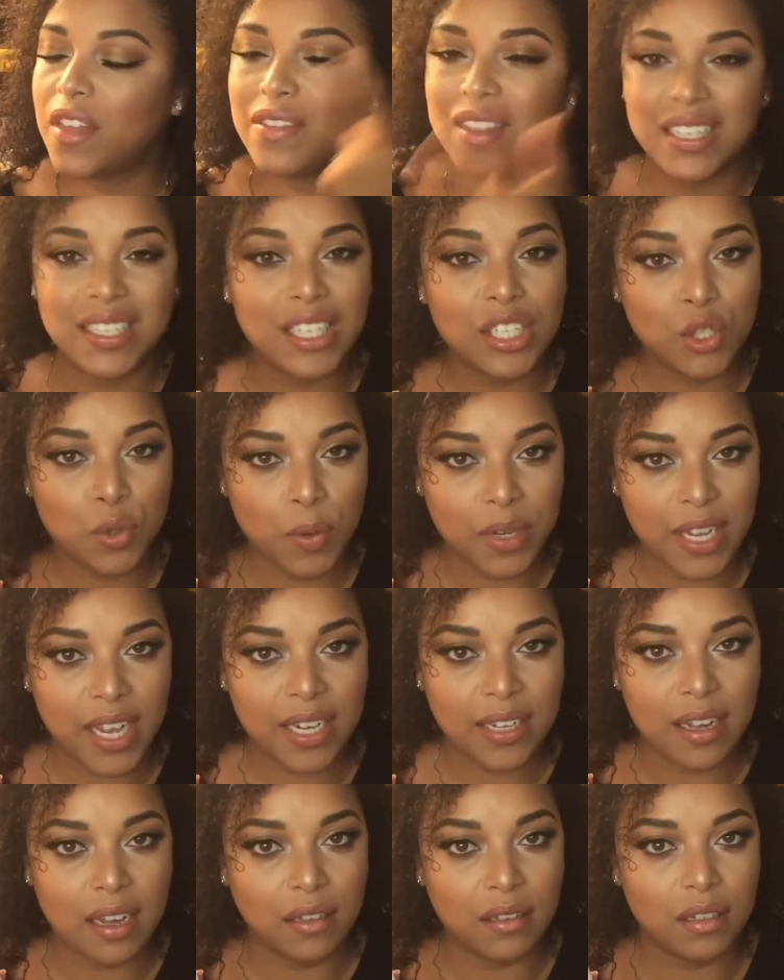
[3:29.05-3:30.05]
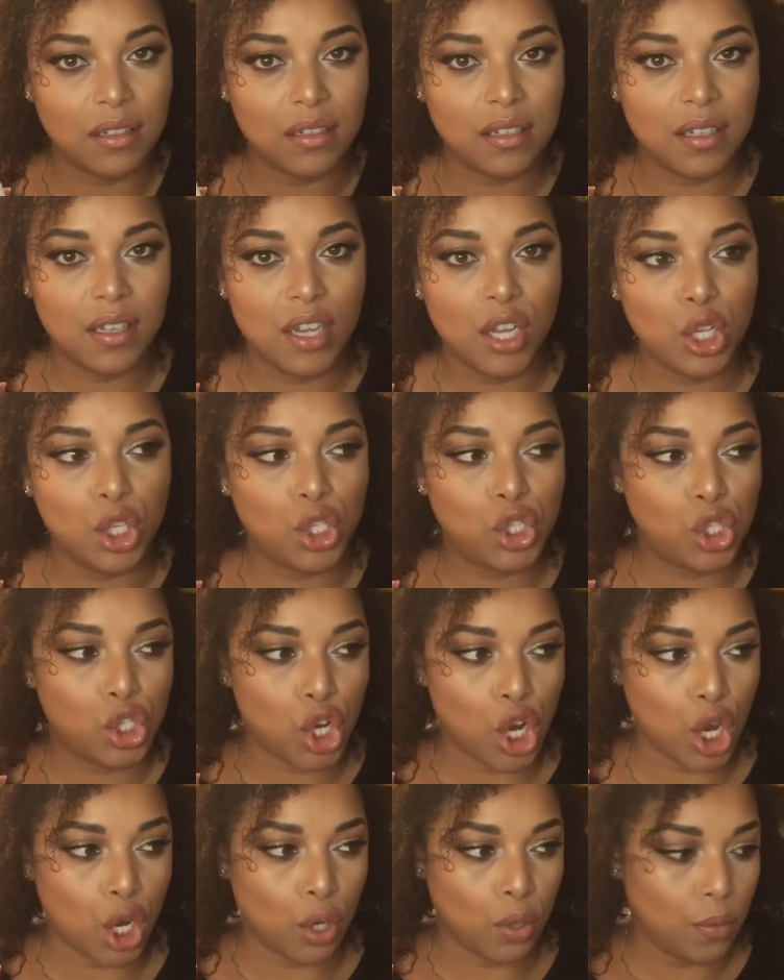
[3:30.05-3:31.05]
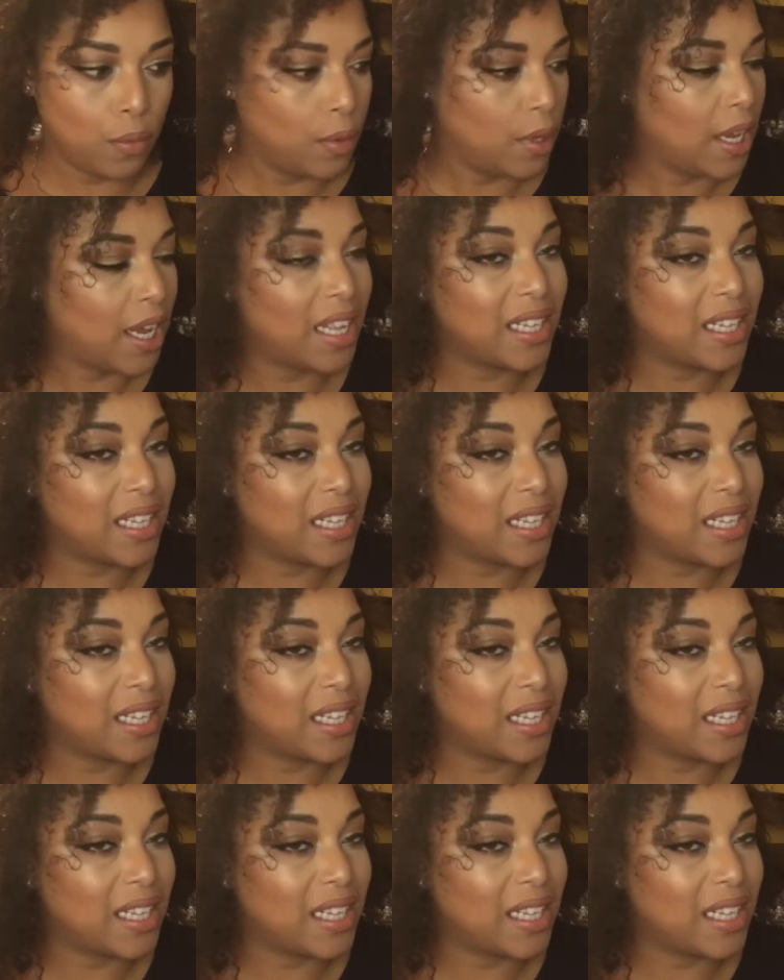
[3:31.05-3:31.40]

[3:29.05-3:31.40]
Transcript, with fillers: This is $28. So